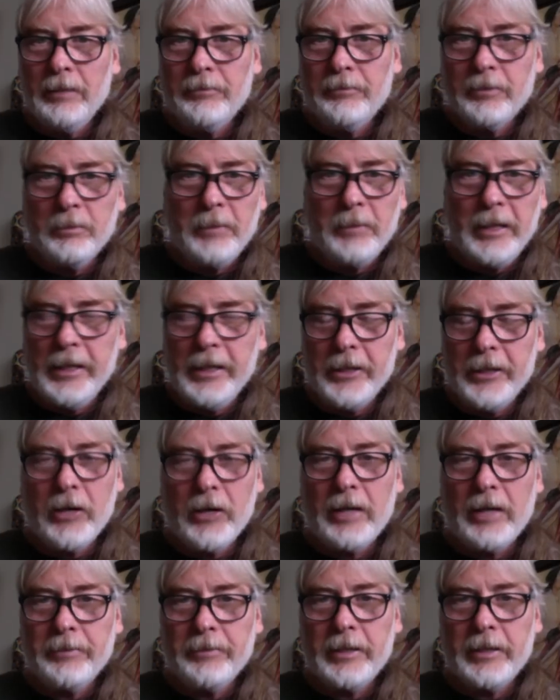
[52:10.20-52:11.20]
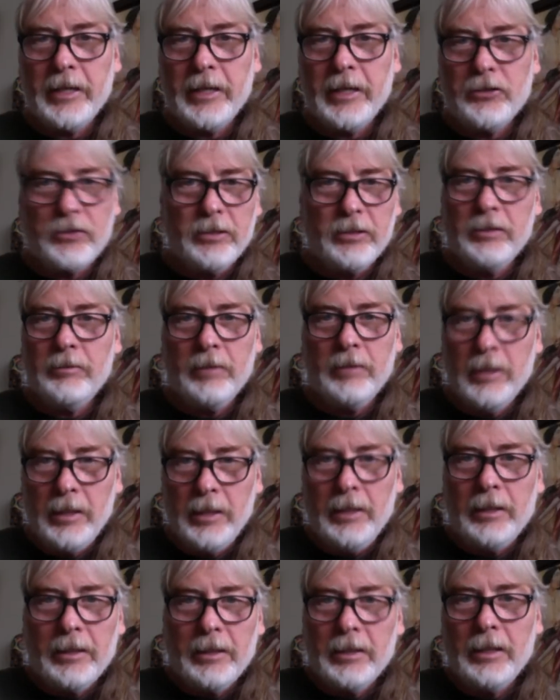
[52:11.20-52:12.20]
for immediate gratification and
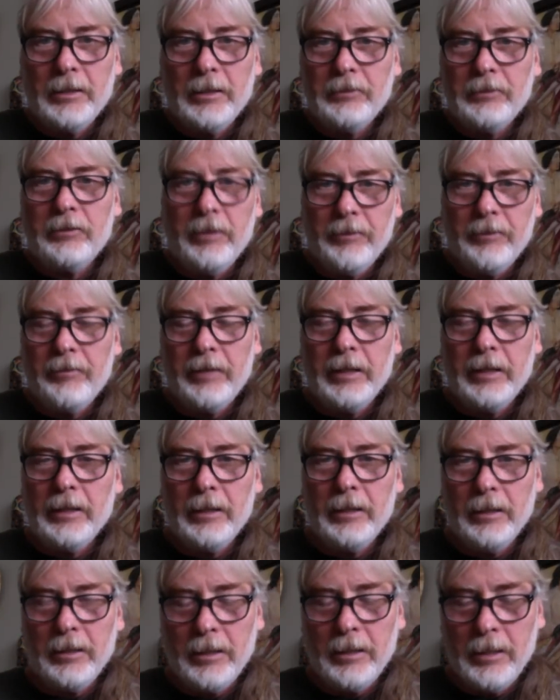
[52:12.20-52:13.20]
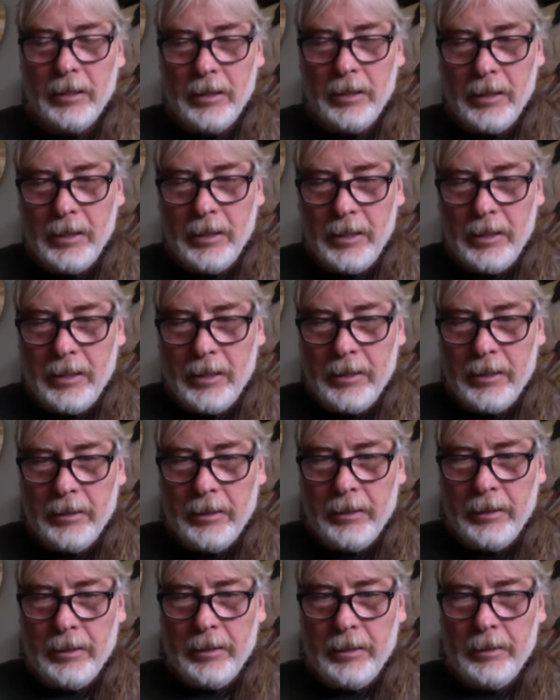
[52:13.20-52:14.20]
constant thinking.
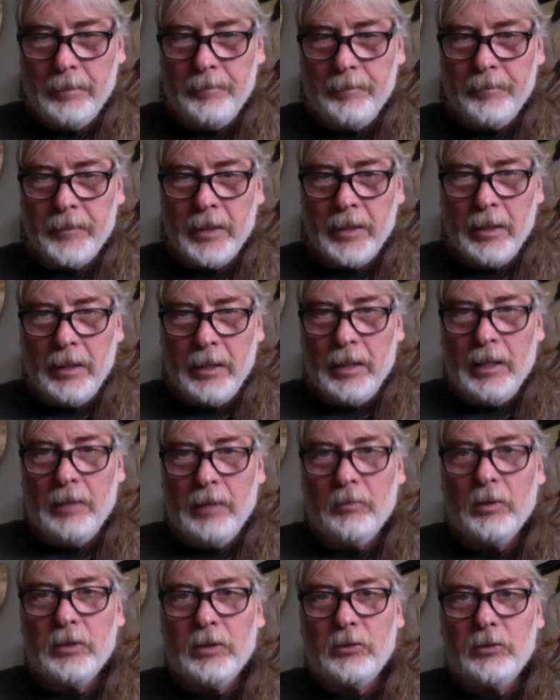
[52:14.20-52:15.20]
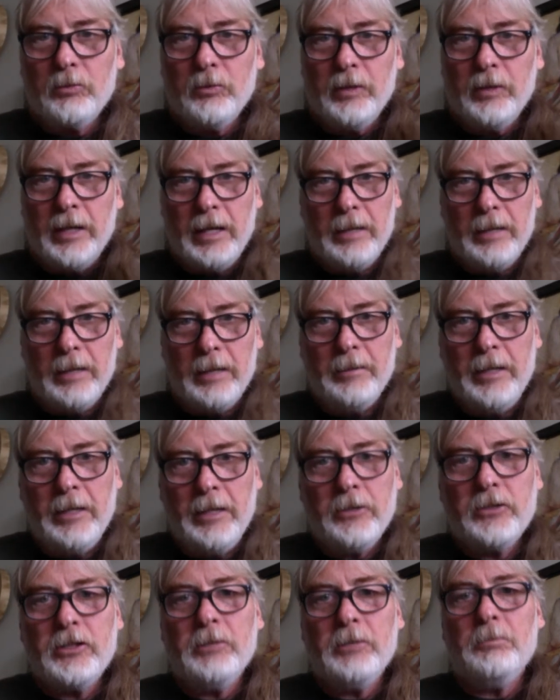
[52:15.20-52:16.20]
Um, and once with that
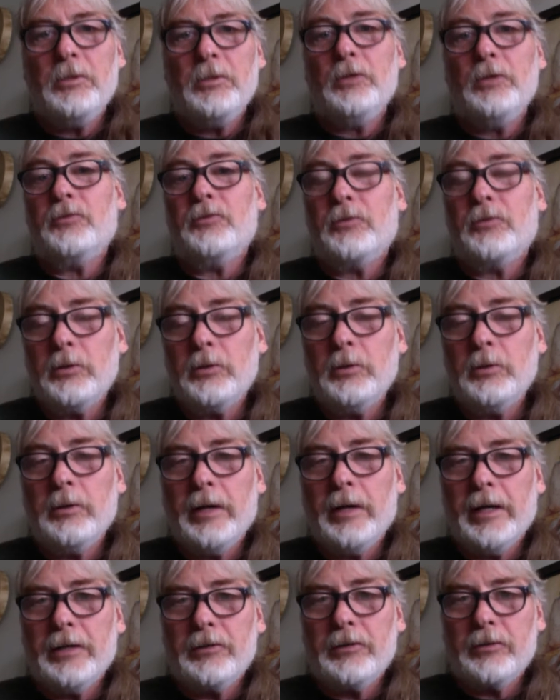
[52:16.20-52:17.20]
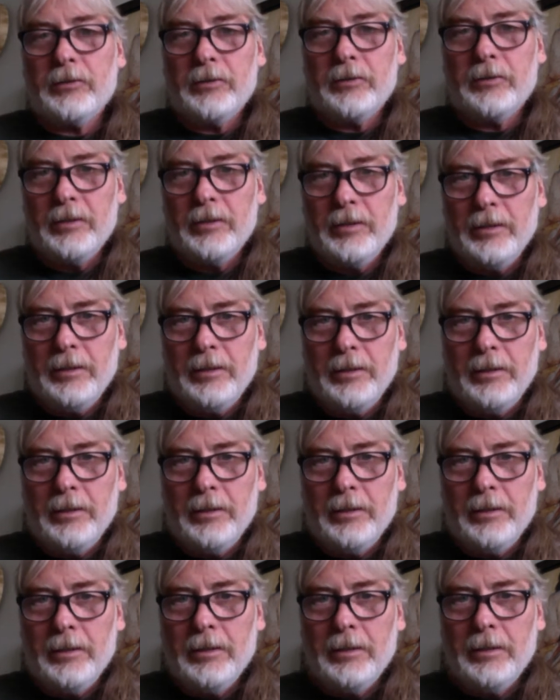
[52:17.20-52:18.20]
energy moves through us,
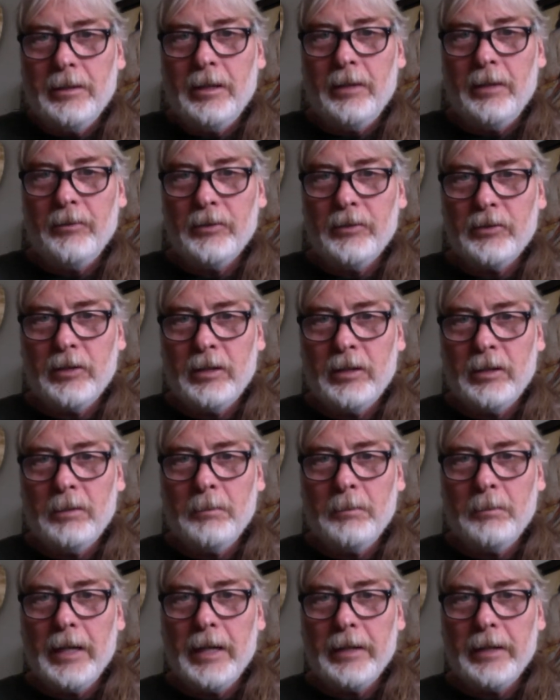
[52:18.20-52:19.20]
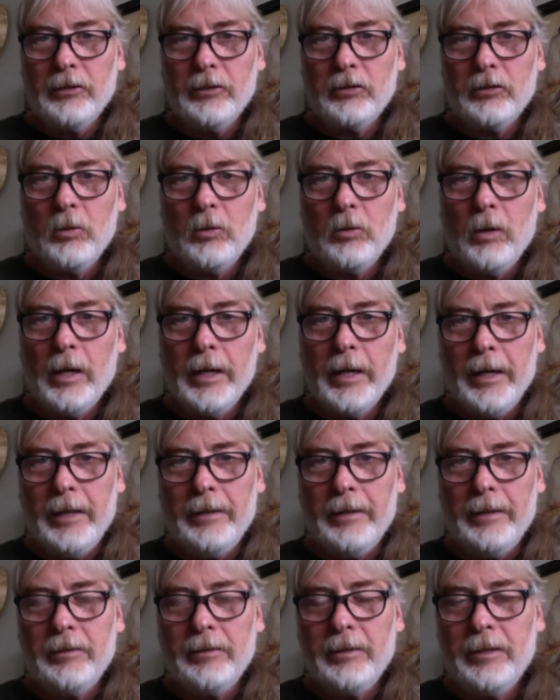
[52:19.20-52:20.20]
all of a sudden our mind is
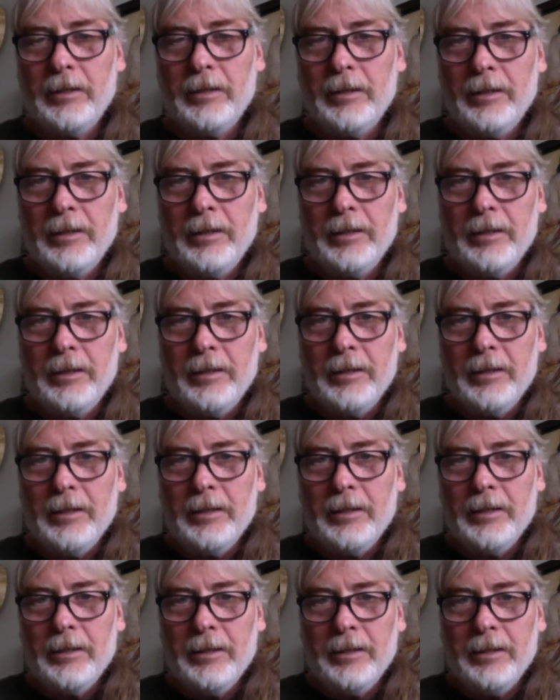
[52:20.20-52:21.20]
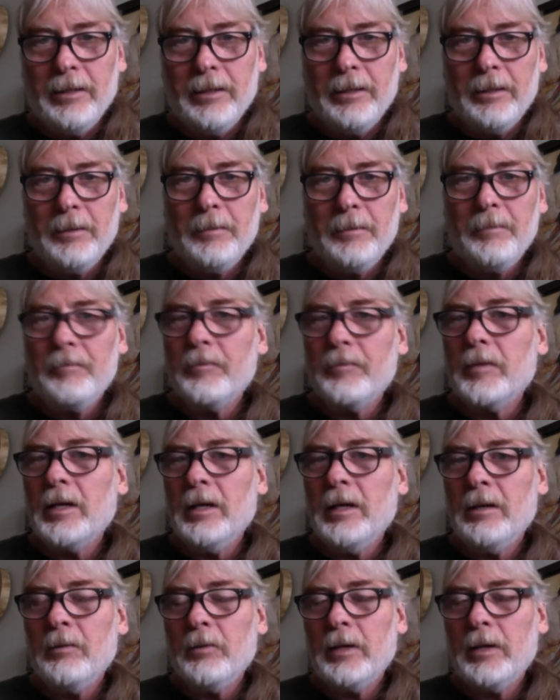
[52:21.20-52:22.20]
quiet. Um, and
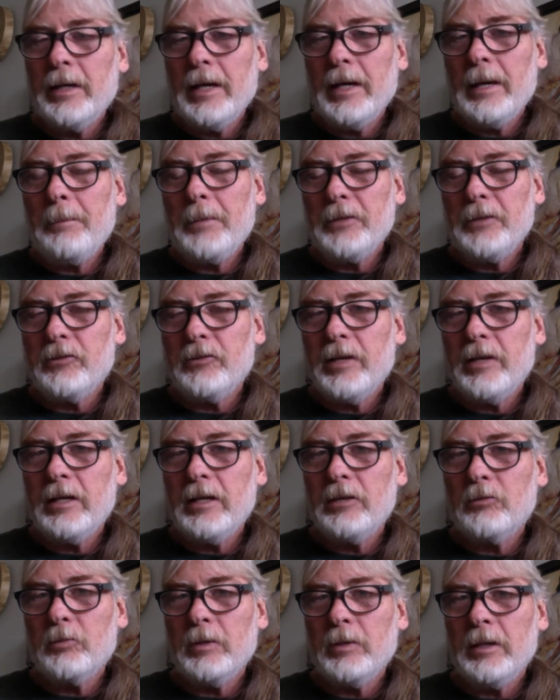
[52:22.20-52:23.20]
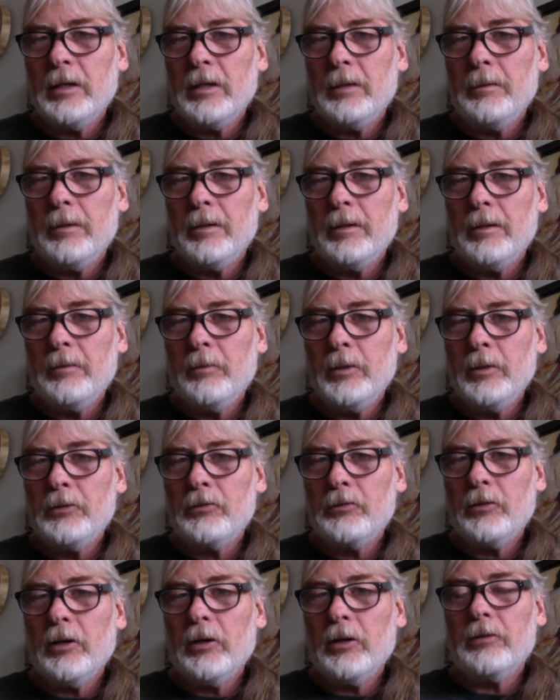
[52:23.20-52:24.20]
what happens then is we, we
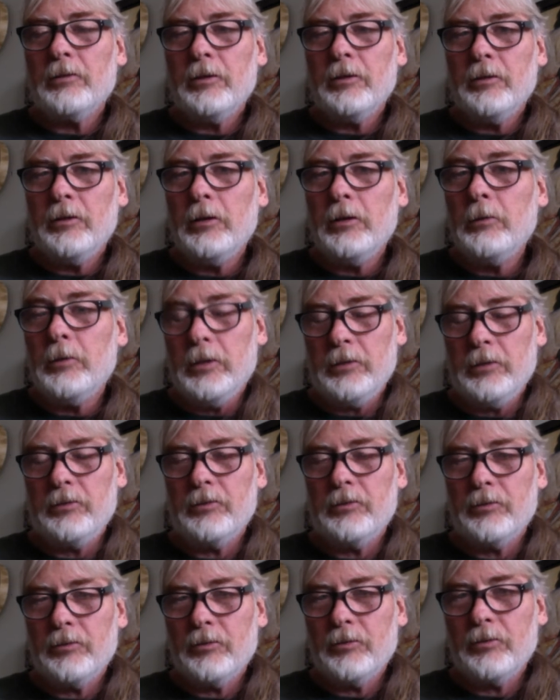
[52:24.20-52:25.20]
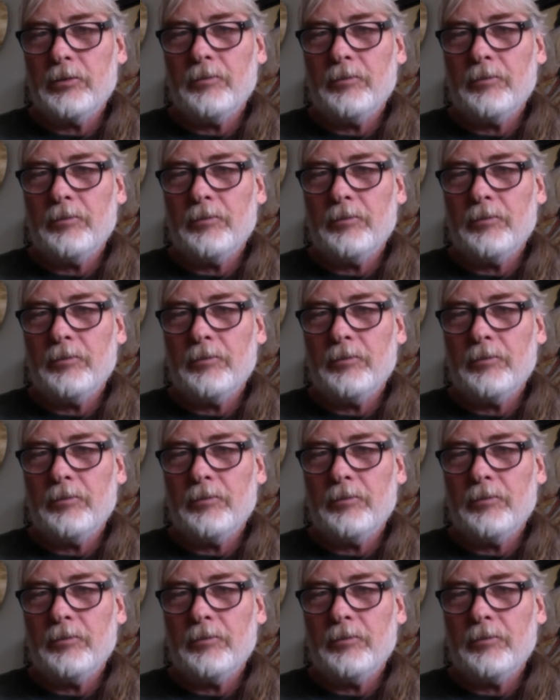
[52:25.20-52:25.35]
start to notice.